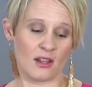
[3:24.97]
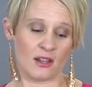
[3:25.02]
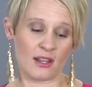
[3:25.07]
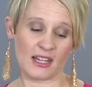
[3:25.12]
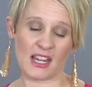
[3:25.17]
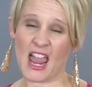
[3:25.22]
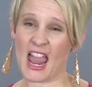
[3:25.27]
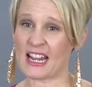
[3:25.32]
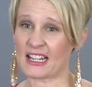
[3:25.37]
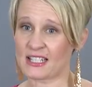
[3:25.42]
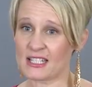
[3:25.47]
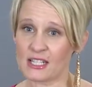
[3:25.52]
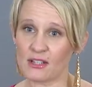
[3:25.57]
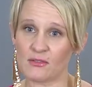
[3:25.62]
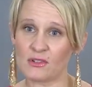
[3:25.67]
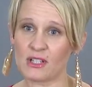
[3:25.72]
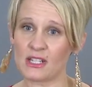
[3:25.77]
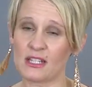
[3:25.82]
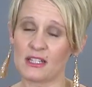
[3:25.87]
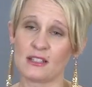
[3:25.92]
like
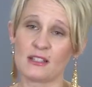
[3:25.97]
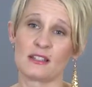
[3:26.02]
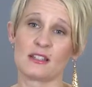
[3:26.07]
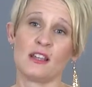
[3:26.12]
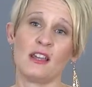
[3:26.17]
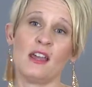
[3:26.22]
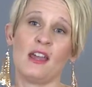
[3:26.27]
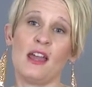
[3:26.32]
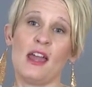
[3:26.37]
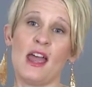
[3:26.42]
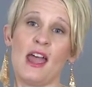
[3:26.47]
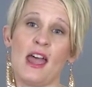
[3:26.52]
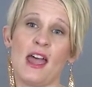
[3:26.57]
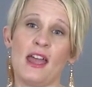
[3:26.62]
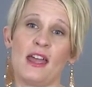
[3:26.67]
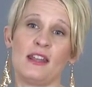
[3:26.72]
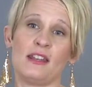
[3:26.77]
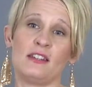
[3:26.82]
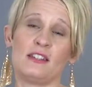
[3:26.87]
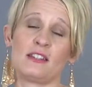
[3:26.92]
activities,
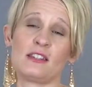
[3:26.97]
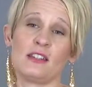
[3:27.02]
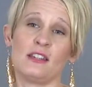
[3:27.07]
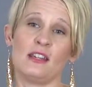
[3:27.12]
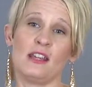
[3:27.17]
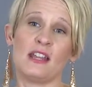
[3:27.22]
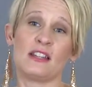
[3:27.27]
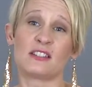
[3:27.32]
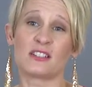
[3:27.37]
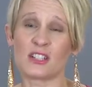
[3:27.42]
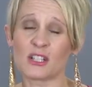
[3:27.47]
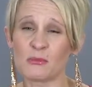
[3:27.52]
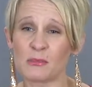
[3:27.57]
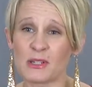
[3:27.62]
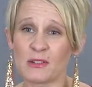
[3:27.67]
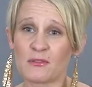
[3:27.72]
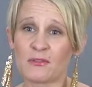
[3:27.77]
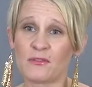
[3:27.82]
and it's gonna be